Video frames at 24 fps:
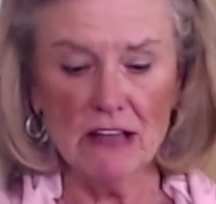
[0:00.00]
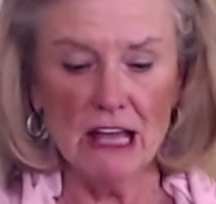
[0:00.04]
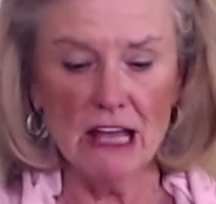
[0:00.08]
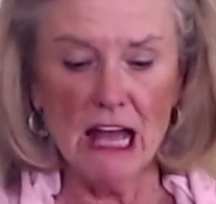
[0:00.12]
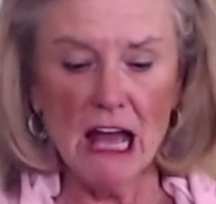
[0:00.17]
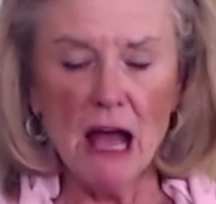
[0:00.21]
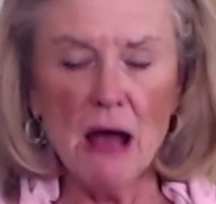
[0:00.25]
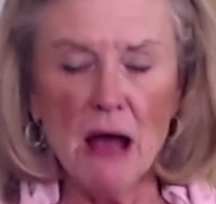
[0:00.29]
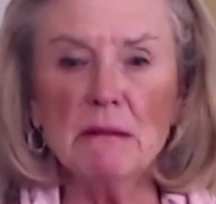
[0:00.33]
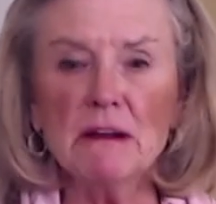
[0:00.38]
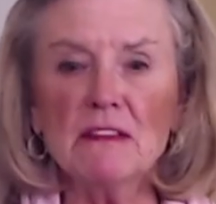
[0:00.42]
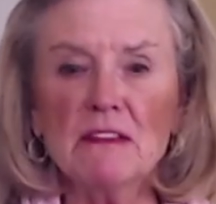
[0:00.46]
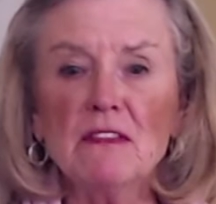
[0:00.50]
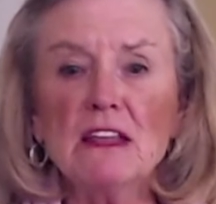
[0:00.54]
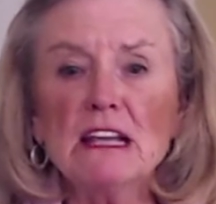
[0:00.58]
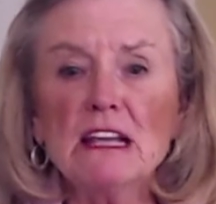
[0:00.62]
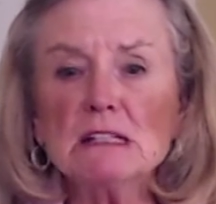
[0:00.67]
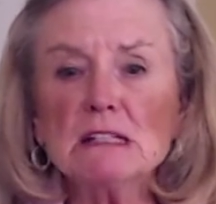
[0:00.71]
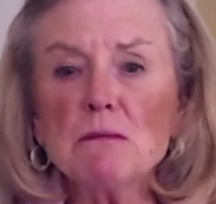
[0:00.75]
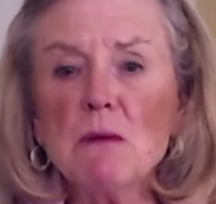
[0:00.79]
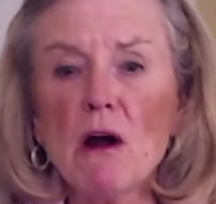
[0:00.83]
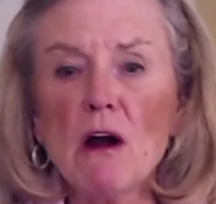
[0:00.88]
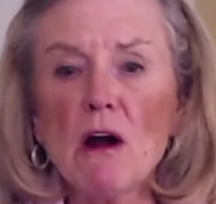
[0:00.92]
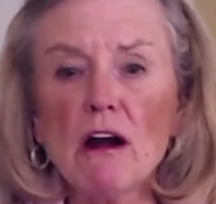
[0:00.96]
But this
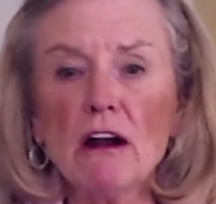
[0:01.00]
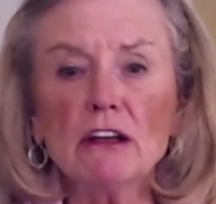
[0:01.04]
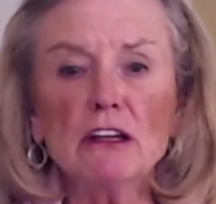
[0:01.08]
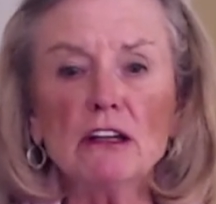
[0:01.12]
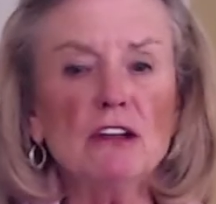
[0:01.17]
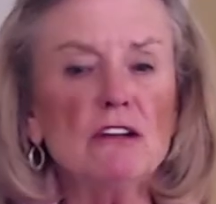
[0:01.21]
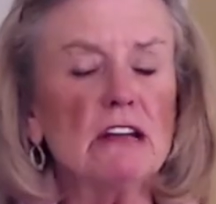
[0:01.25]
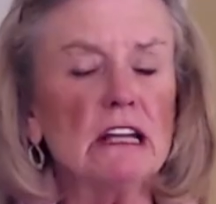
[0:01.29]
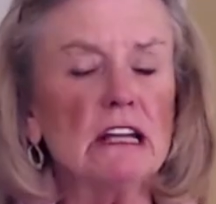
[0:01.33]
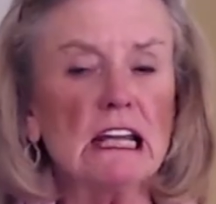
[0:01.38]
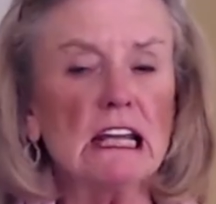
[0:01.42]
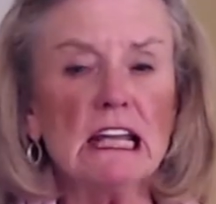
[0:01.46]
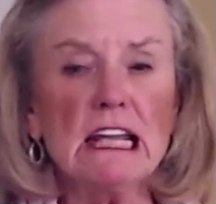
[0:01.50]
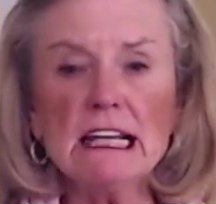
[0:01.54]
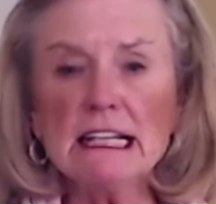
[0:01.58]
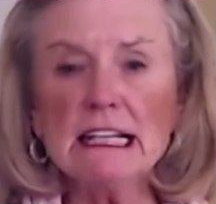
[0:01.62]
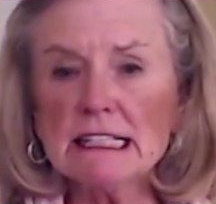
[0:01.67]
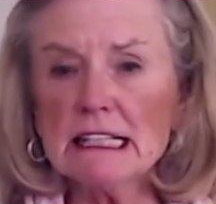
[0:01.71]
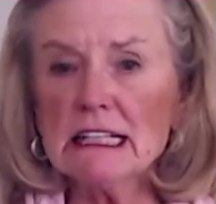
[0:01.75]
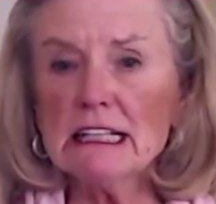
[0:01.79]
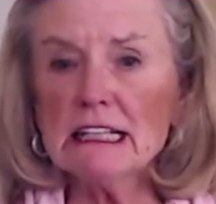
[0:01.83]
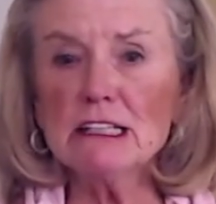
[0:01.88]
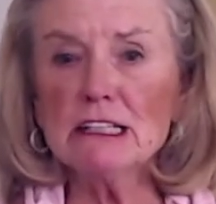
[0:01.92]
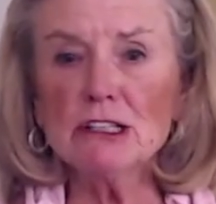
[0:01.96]
part you could easily
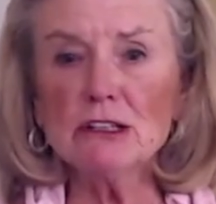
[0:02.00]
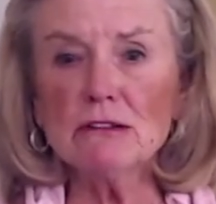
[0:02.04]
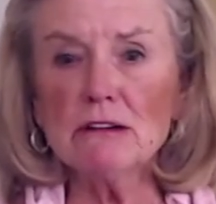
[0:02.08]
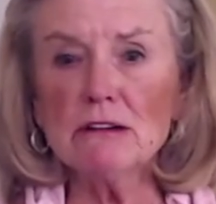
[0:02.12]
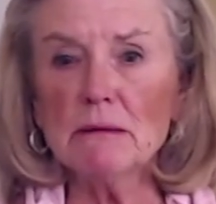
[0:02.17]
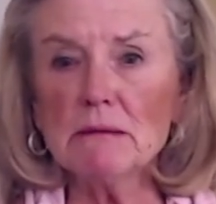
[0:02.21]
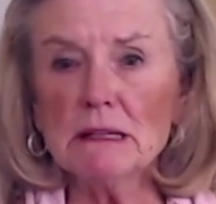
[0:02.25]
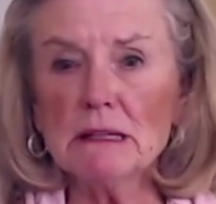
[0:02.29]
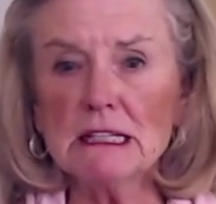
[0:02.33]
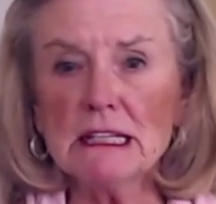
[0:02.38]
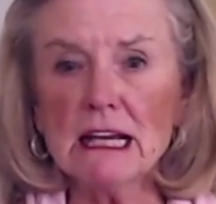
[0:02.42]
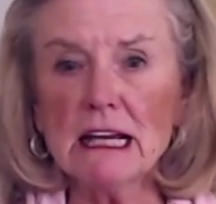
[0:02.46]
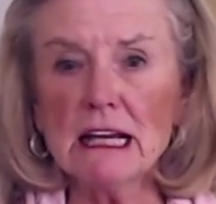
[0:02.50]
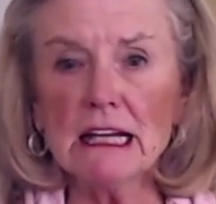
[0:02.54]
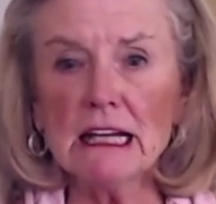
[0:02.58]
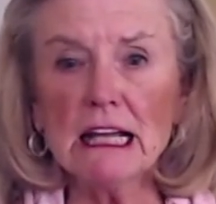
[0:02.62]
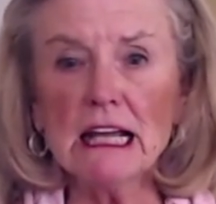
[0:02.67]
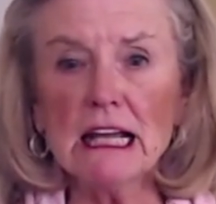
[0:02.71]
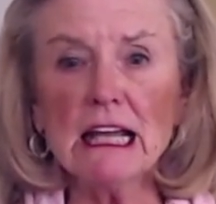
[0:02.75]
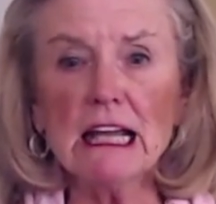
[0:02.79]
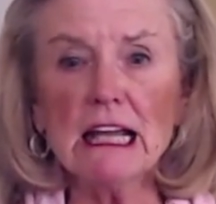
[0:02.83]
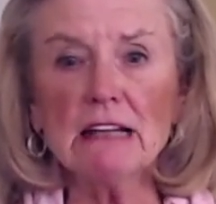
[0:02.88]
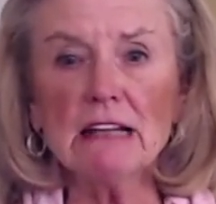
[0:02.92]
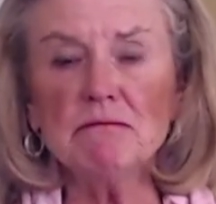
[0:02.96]
do up the day
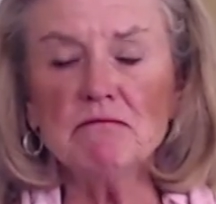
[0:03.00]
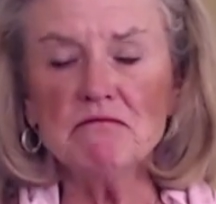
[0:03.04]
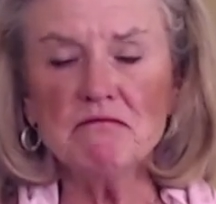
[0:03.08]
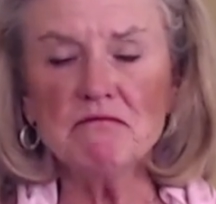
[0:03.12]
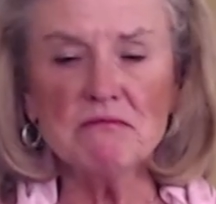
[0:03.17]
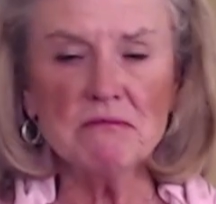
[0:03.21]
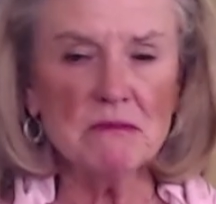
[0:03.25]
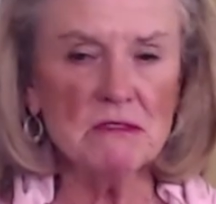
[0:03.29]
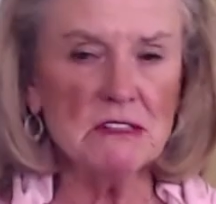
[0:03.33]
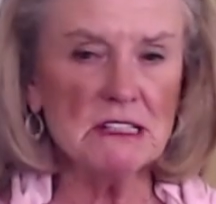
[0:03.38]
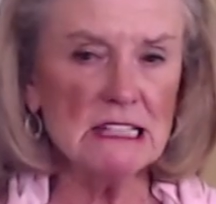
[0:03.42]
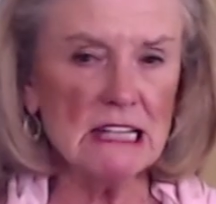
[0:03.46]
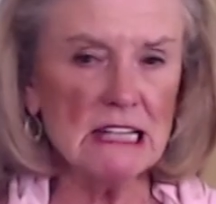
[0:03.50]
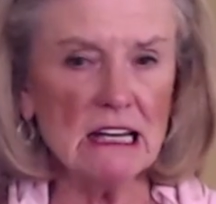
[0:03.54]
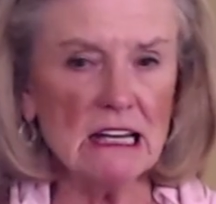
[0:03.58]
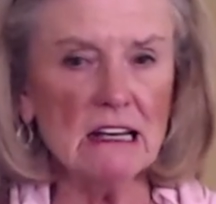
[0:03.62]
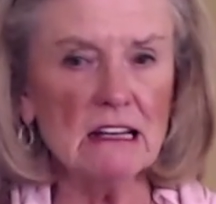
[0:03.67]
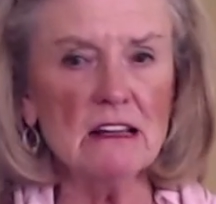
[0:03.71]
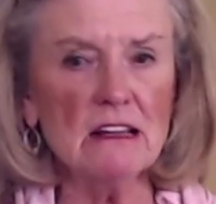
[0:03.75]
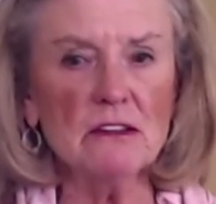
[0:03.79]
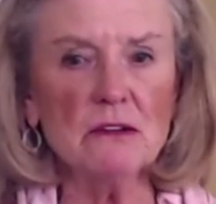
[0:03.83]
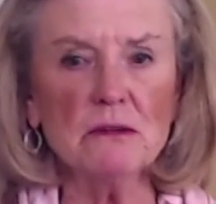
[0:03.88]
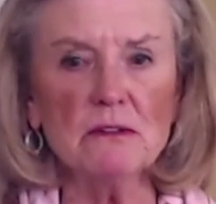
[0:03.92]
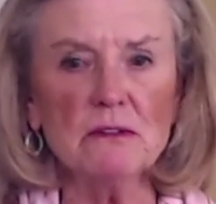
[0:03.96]
ahead, set it in the
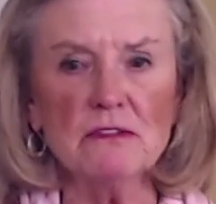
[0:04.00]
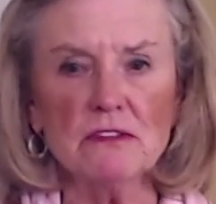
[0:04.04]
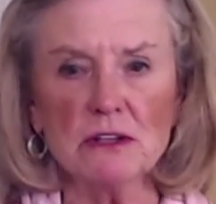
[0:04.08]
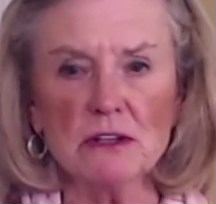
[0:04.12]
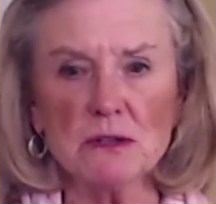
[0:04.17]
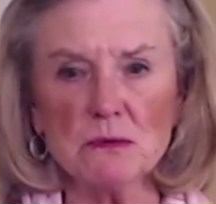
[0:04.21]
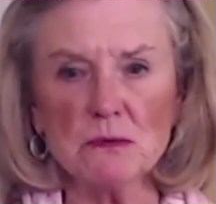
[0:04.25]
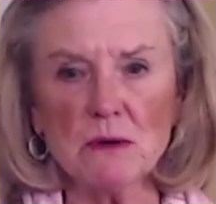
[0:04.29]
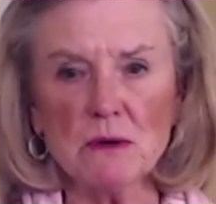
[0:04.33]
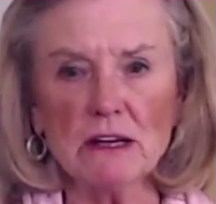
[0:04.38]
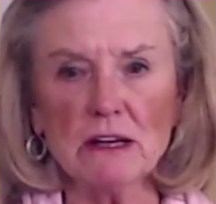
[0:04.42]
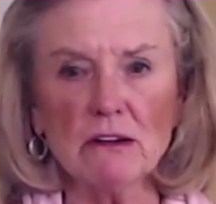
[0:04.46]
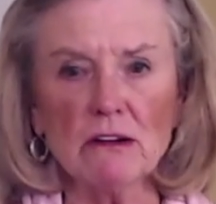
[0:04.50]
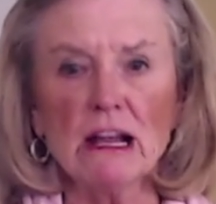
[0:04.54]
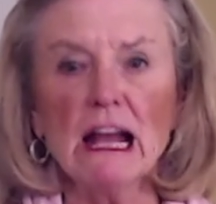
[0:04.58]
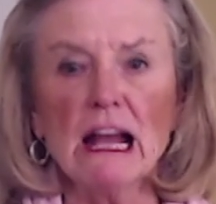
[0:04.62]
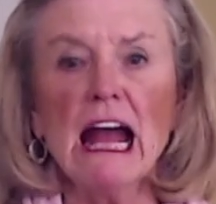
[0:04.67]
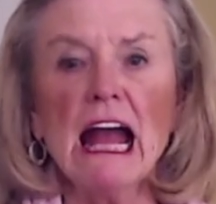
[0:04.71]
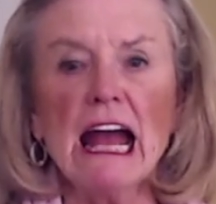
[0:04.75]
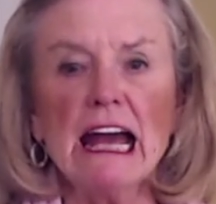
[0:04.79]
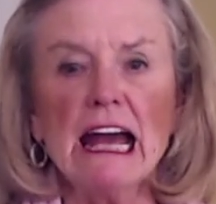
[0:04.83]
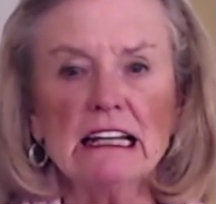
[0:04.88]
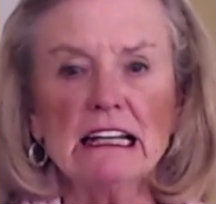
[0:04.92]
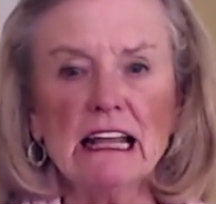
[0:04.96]
refrigerator, and
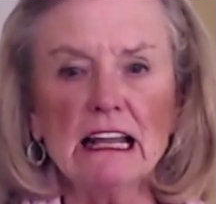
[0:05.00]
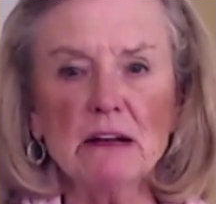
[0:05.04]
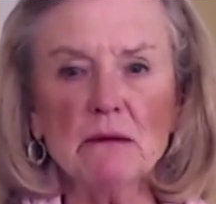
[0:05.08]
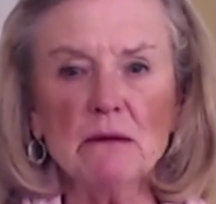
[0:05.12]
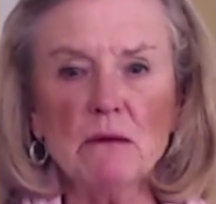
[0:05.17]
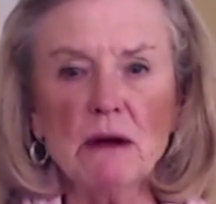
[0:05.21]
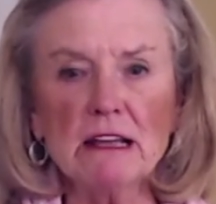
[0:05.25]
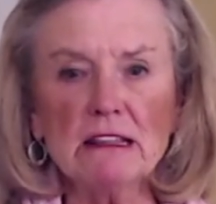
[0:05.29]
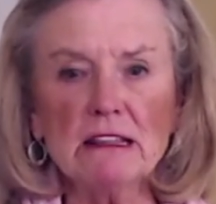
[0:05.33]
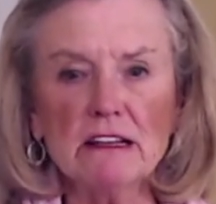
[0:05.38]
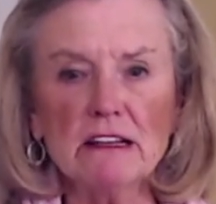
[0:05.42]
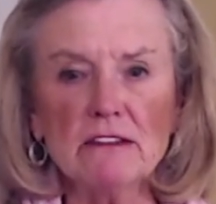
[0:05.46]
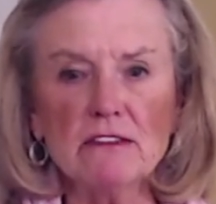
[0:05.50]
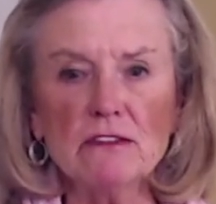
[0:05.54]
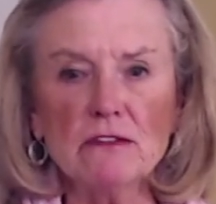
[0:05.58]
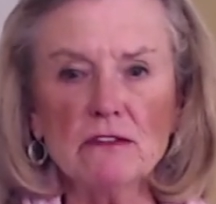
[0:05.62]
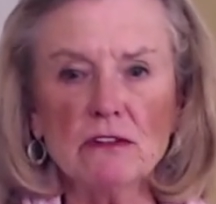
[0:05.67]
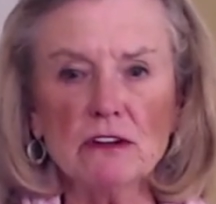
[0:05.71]
let it wait there for you.